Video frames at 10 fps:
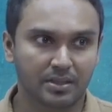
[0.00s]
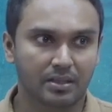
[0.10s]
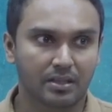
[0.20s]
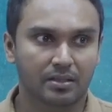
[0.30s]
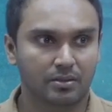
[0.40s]

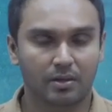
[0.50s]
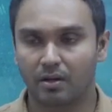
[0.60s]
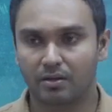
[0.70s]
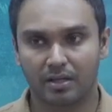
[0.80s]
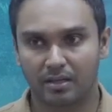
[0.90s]
so you're not
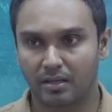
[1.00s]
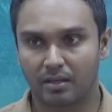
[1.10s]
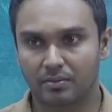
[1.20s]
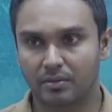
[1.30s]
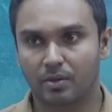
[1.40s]
allowed to
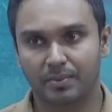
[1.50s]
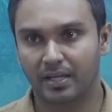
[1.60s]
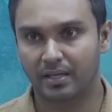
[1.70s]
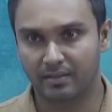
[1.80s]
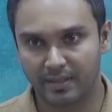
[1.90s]
copy
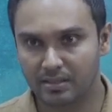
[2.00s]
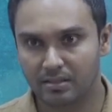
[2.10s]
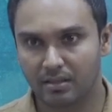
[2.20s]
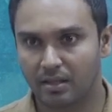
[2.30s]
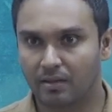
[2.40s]
anyways.
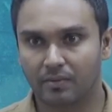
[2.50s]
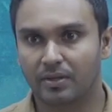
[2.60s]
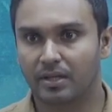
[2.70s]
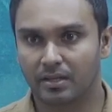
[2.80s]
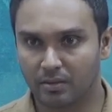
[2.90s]
I won't
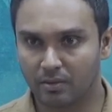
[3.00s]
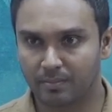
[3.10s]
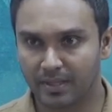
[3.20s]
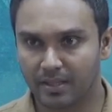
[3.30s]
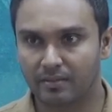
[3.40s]
let you copy
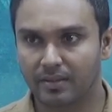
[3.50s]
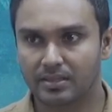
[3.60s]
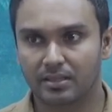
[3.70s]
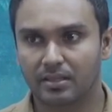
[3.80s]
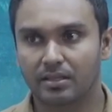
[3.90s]
anyways in
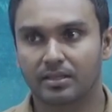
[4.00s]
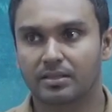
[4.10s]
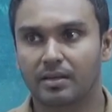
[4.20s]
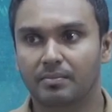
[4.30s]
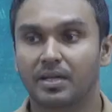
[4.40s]
the exam.
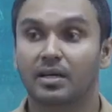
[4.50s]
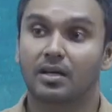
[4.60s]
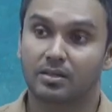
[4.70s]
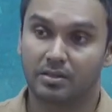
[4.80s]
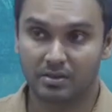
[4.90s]

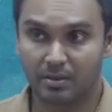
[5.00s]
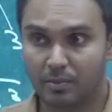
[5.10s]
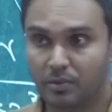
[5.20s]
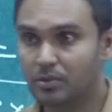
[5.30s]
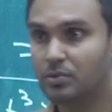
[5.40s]
So you're
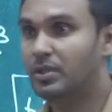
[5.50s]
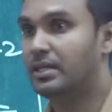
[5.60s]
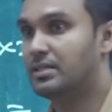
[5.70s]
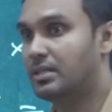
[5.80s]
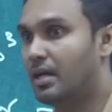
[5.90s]
supposed to do the
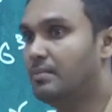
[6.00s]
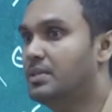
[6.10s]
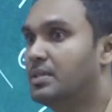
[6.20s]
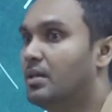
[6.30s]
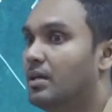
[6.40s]

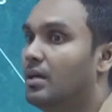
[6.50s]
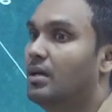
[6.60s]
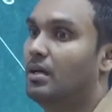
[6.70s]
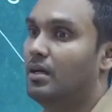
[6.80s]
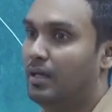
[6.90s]
exams
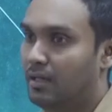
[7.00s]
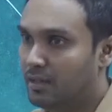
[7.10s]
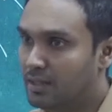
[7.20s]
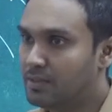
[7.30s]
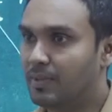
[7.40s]
in
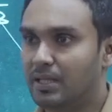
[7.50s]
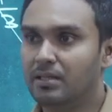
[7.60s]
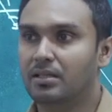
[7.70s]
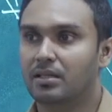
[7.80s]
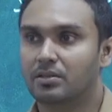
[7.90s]
this
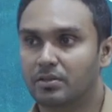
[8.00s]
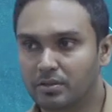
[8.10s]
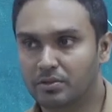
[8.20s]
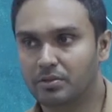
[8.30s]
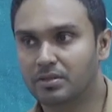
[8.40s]
month. So you
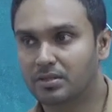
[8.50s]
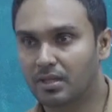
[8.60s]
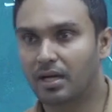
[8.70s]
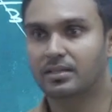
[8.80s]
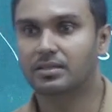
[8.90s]
should
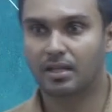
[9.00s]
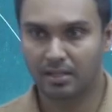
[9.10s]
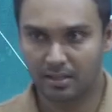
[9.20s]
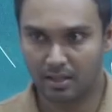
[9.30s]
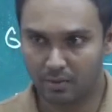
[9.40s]
start
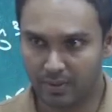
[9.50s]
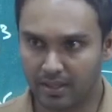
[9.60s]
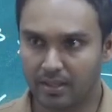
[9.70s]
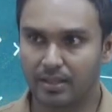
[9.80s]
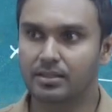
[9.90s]
studying now at
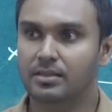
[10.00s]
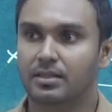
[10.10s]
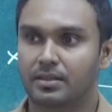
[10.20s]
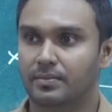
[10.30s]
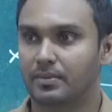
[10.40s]
least,
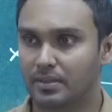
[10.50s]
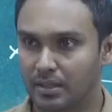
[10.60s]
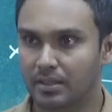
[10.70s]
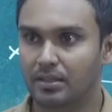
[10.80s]
right?